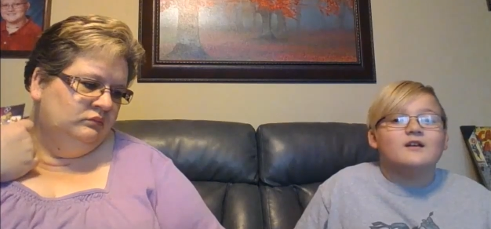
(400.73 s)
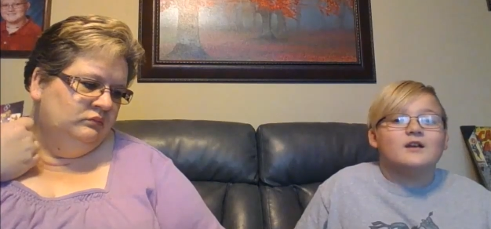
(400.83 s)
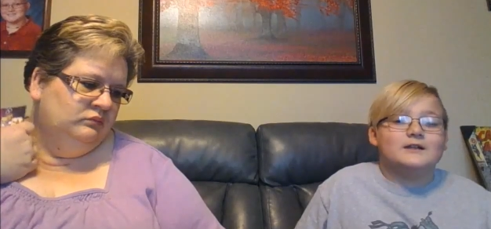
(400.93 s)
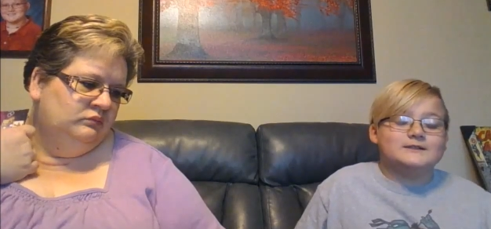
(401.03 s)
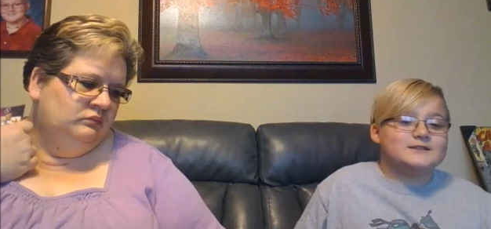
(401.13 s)

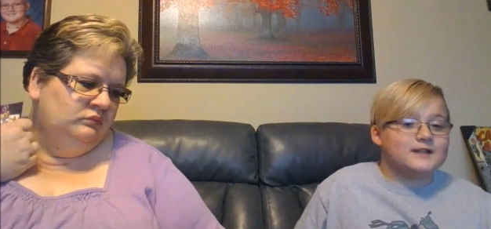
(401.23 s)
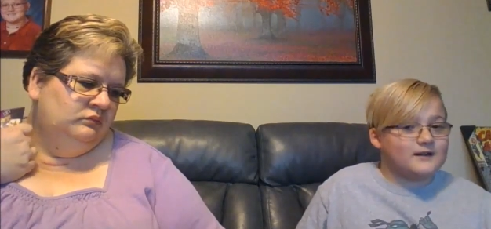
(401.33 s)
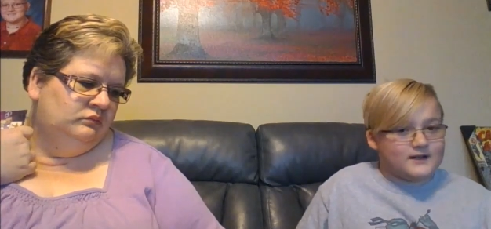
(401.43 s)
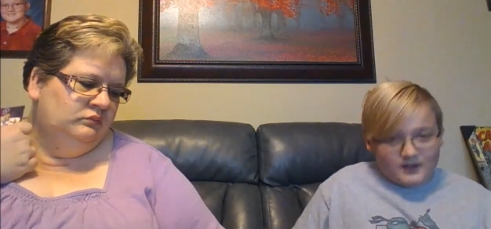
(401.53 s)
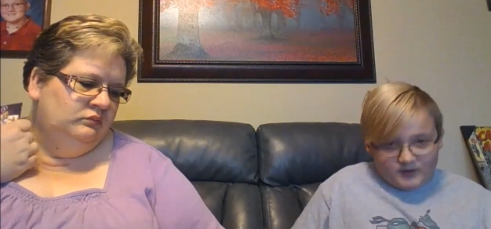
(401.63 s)
Speaker 1: It's
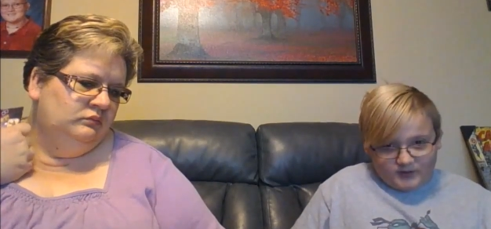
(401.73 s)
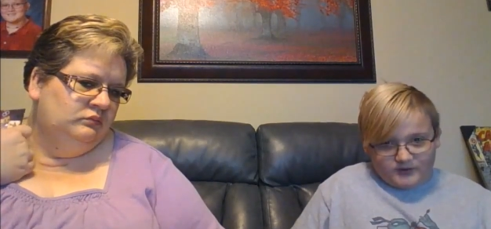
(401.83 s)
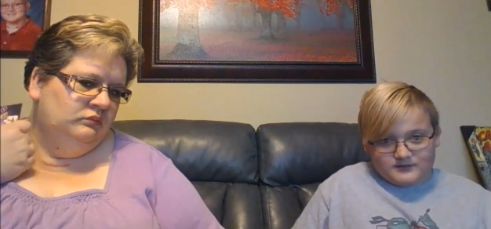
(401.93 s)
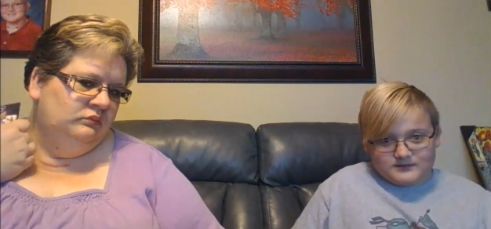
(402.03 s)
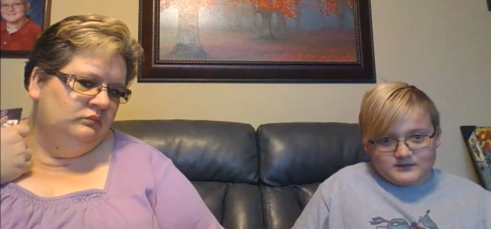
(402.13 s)
in
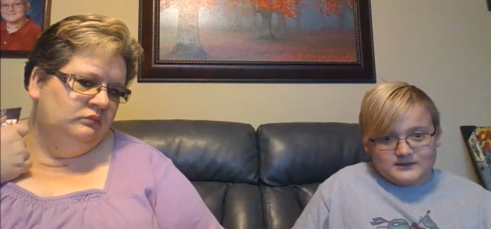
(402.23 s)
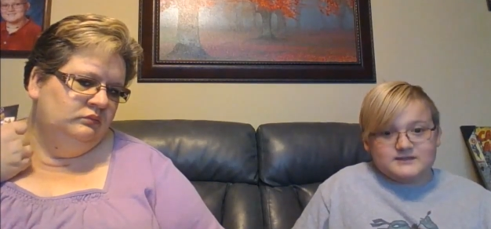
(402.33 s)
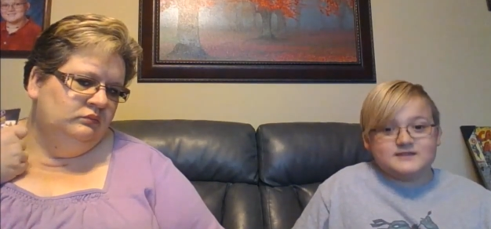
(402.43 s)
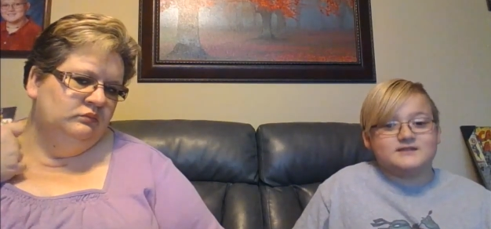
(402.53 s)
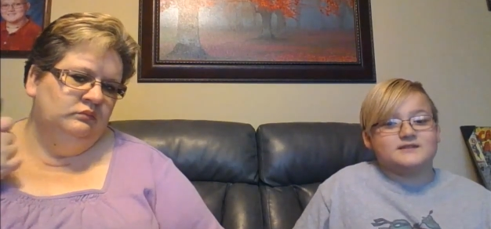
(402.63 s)
another
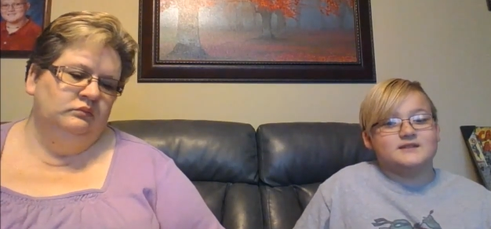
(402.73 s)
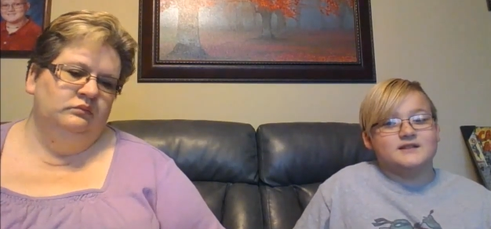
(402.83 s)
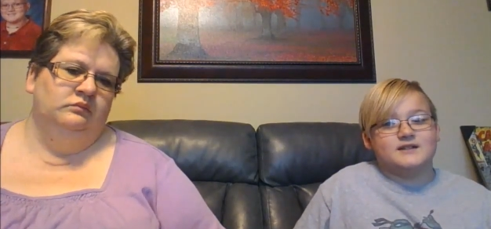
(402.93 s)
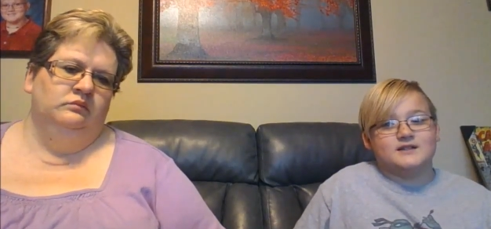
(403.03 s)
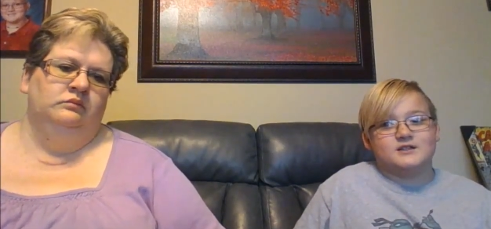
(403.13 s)
it's in
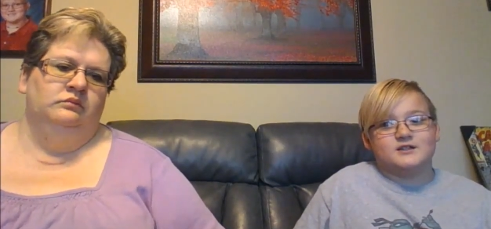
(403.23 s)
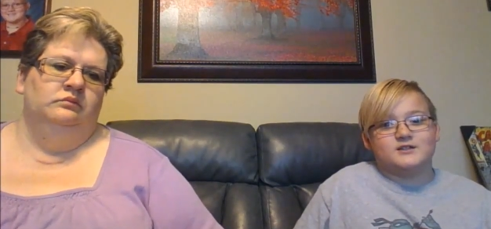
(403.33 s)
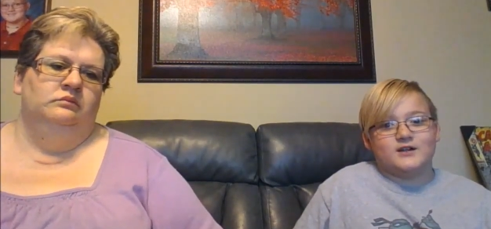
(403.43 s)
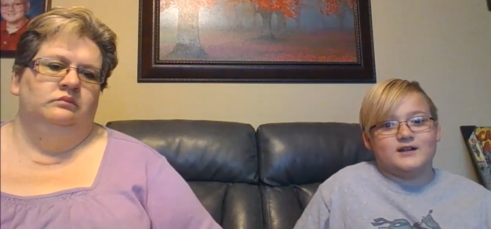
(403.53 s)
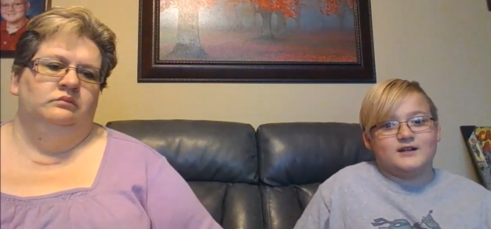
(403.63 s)
the
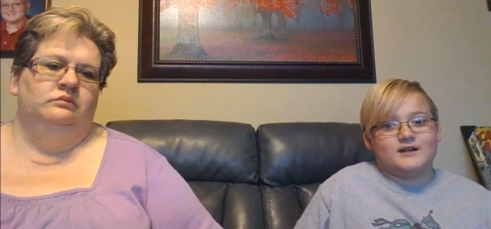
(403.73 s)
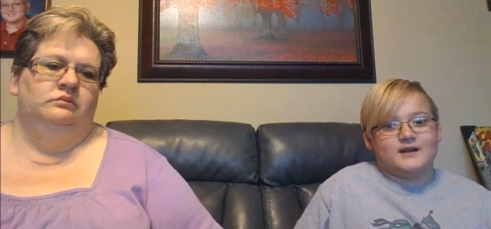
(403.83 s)
great